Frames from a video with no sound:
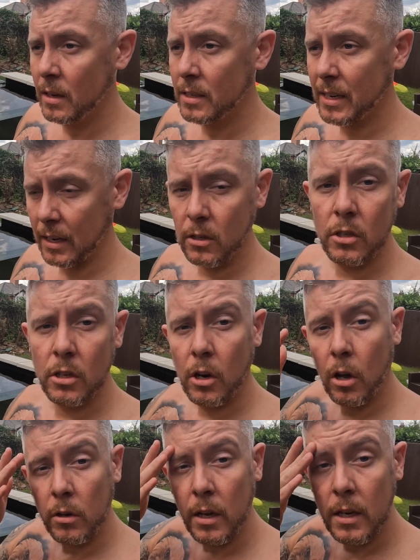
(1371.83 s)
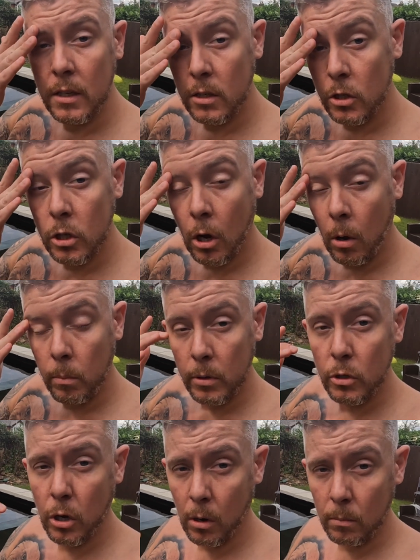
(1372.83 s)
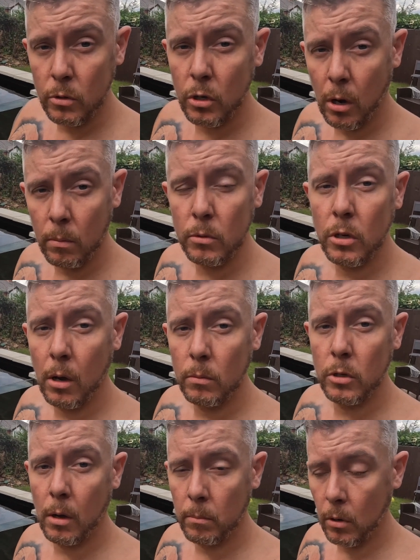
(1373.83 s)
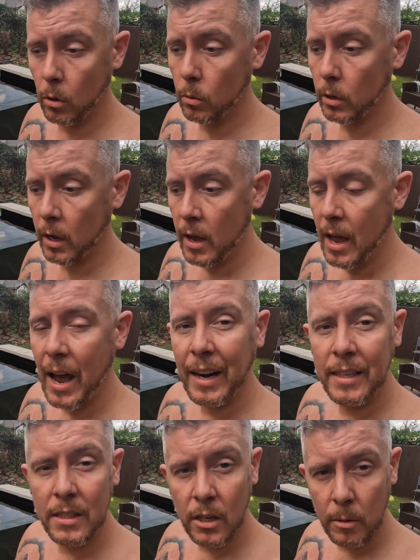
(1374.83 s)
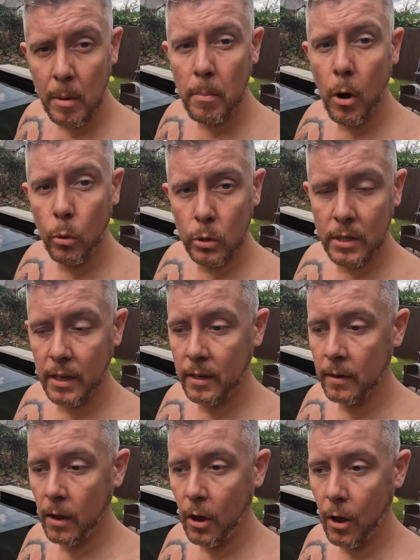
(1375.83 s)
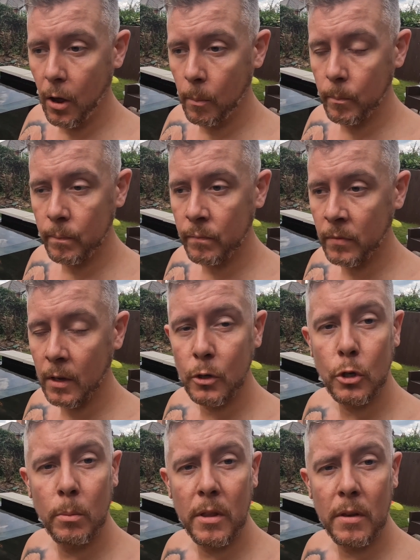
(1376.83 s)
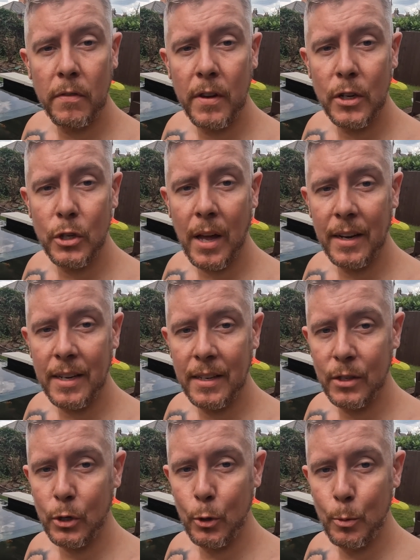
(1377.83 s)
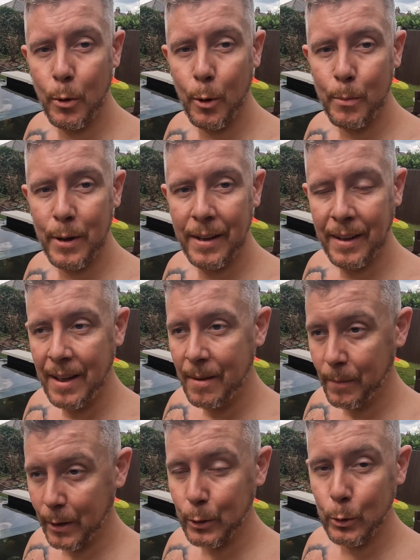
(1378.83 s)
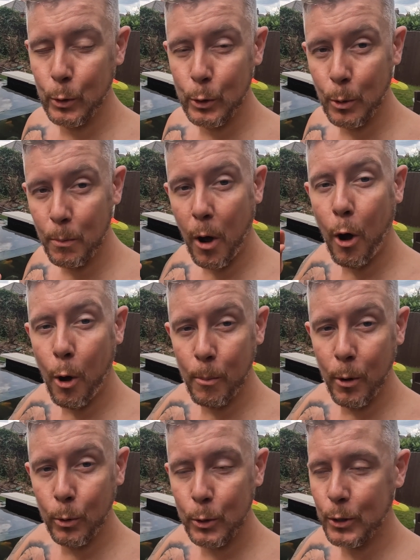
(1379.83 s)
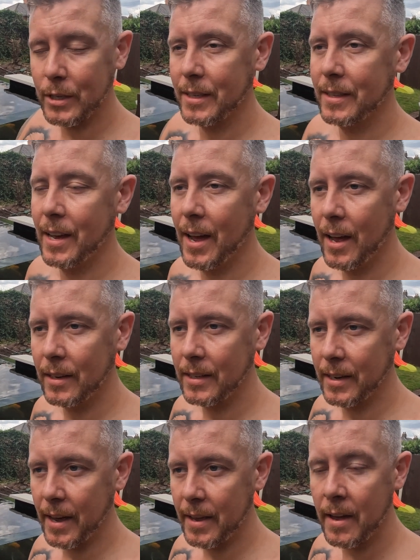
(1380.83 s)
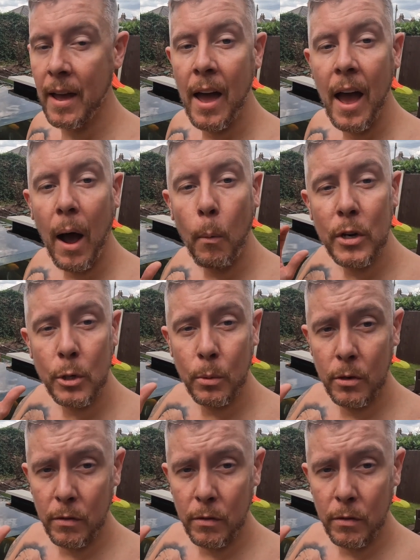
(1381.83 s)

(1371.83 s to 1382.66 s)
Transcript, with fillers: second to none. He's a top, top, top, top, top bulk, and he's going to be posting um, some of the fish that I didn't scoop up because there was some almost there today. I wish I would